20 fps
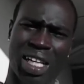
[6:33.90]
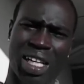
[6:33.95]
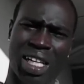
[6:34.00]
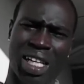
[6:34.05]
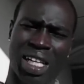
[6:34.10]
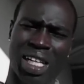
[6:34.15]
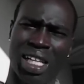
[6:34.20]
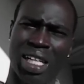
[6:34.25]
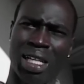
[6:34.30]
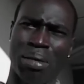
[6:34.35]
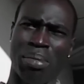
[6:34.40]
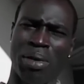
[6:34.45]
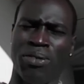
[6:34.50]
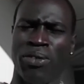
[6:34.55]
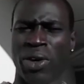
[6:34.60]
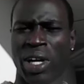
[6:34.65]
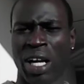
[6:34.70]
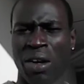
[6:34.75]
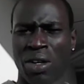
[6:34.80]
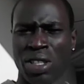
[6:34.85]
uh,
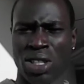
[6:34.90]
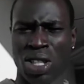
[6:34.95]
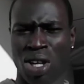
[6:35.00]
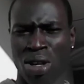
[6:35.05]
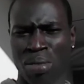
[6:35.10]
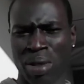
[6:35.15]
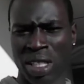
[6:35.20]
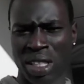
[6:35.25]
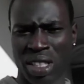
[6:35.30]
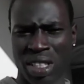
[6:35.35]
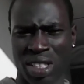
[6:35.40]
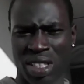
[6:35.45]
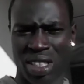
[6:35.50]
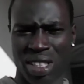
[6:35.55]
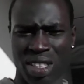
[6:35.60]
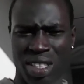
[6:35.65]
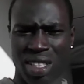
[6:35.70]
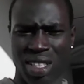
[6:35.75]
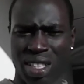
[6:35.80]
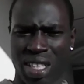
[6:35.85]
before I was homeless,
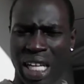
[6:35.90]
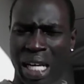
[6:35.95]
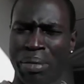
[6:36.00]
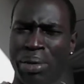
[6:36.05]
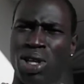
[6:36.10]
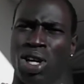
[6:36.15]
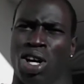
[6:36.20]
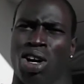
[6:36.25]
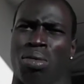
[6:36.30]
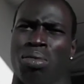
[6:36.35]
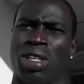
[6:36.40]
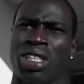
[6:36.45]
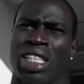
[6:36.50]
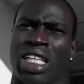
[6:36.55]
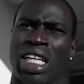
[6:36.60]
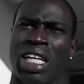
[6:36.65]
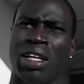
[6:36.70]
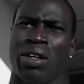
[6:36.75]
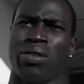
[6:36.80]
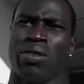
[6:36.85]
I've been homeless
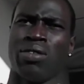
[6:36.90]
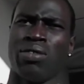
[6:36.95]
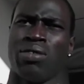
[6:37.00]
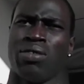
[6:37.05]
now